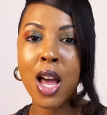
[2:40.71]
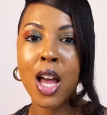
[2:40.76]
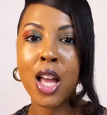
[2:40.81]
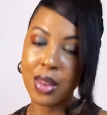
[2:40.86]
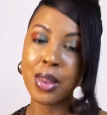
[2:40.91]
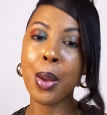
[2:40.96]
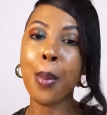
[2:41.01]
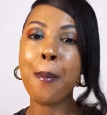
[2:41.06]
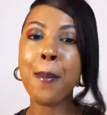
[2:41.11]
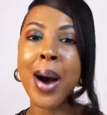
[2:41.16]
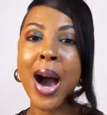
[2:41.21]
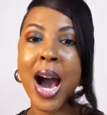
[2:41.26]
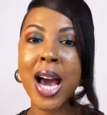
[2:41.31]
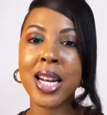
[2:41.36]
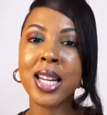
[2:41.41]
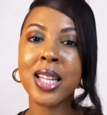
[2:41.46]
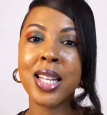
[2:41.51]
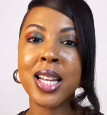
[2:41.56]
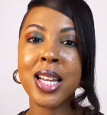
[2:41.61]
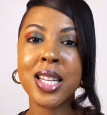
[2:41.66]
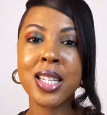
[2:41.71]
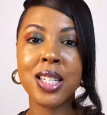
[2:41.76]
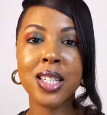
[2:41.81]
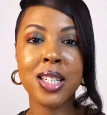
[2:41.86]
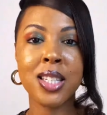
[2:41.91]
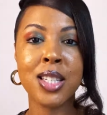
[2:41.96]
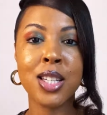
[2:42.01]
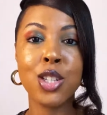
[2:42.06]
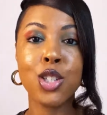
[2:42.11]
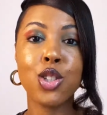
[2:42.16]
the bodily and
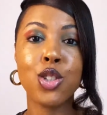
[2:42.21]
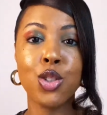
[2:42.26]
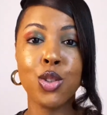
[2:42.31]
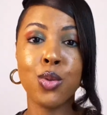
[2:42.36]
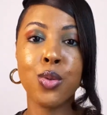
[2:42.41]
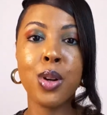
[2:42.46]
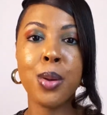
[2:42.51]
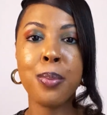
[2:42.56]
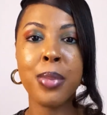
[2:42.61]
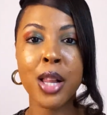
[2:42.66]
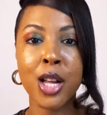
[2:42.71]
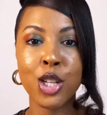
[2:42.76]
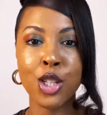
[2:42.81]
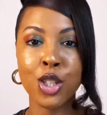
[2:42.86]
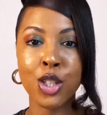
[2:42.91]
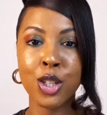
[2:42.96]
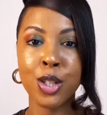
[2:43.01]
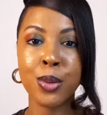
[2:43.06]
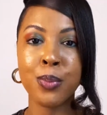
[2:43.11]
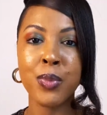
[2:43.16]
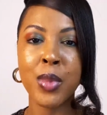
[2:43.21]
sensory pleasure.